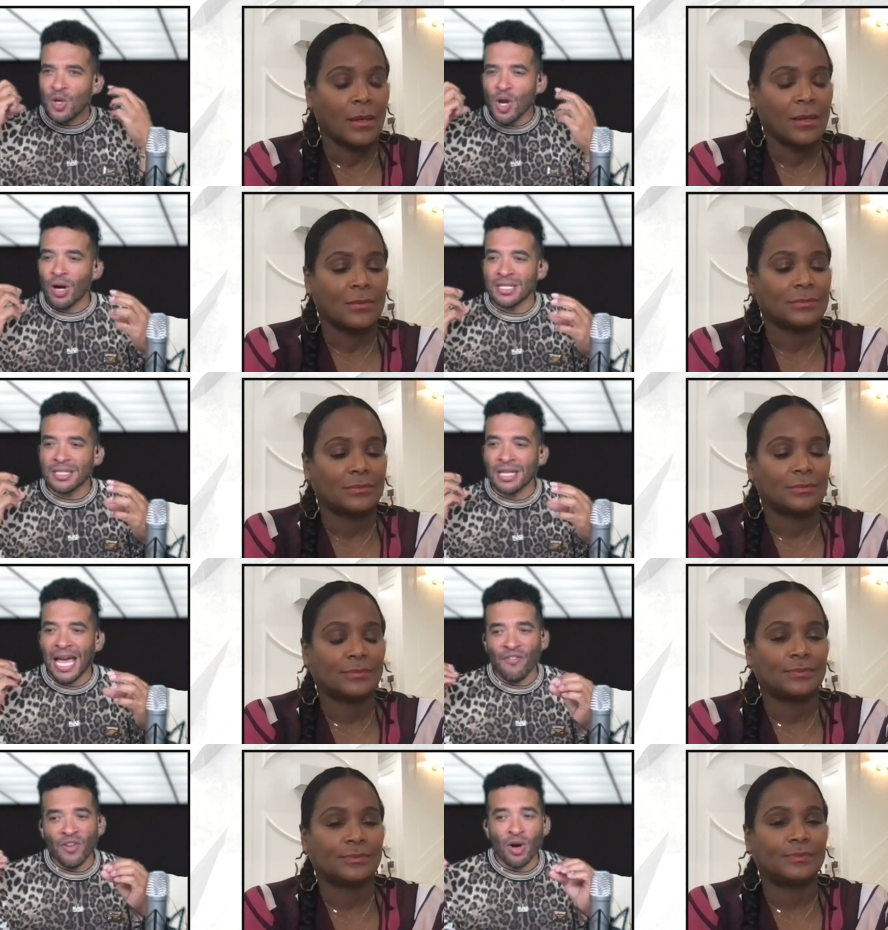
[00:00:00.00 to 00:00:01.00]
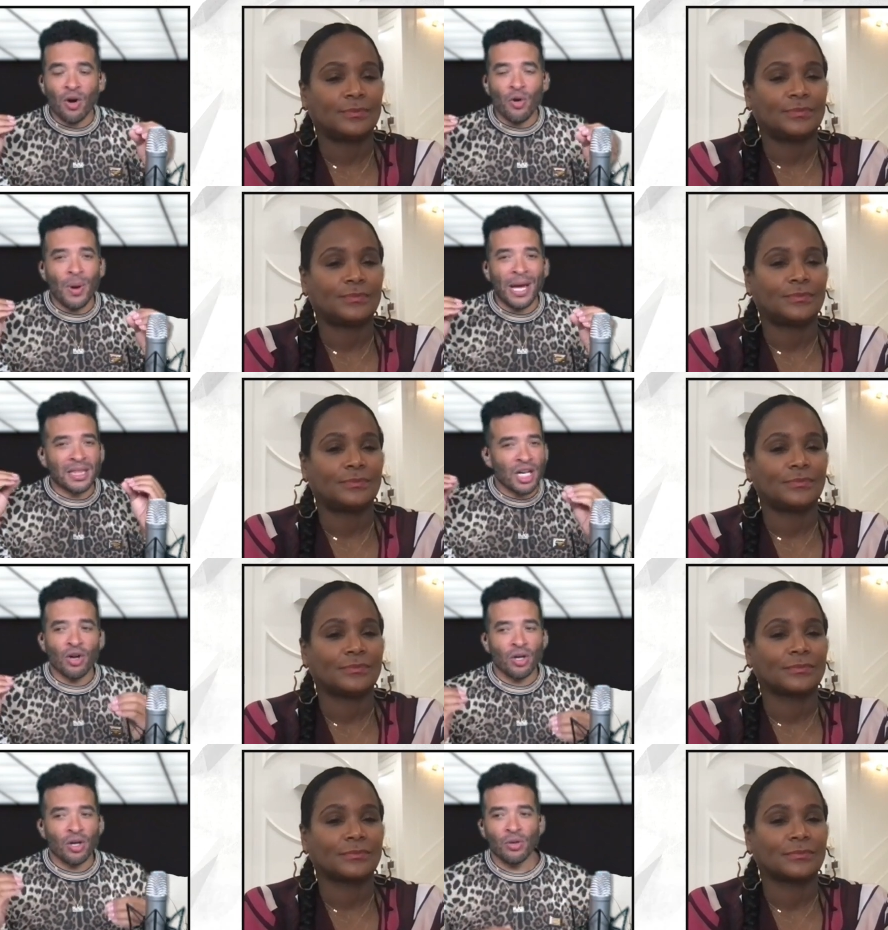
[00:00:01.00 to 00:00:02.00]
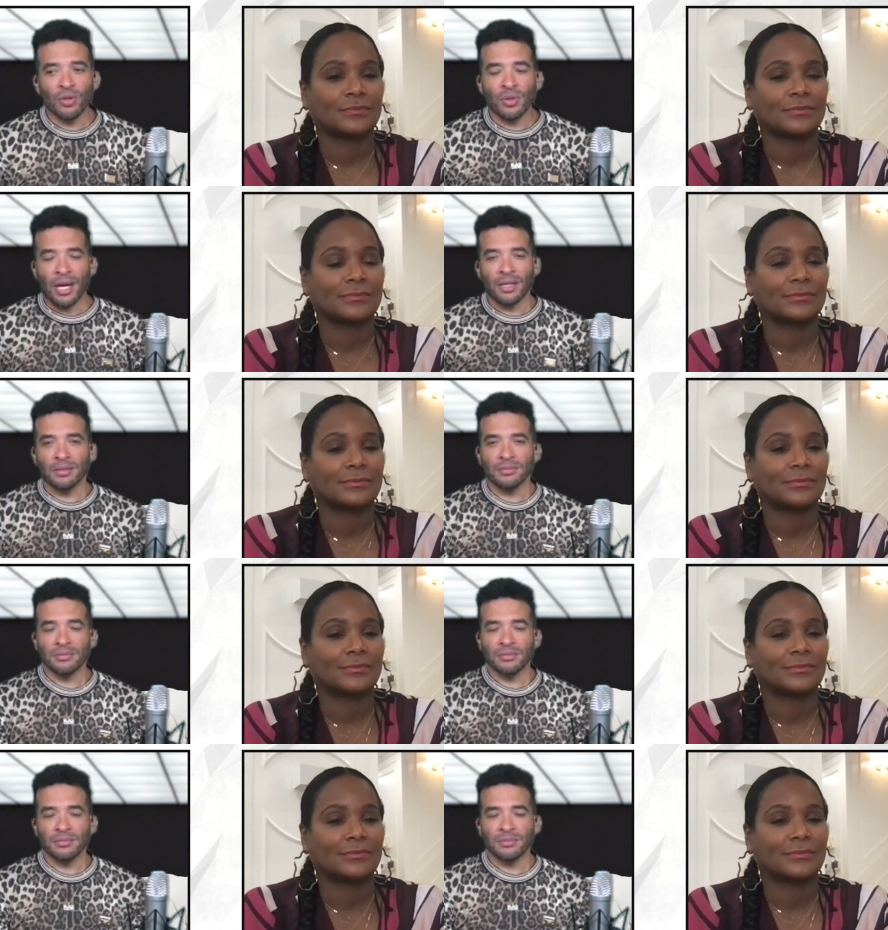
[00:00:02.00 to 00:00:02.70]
Speaker 1: you know? Because every girl who ain't the girl don't do that.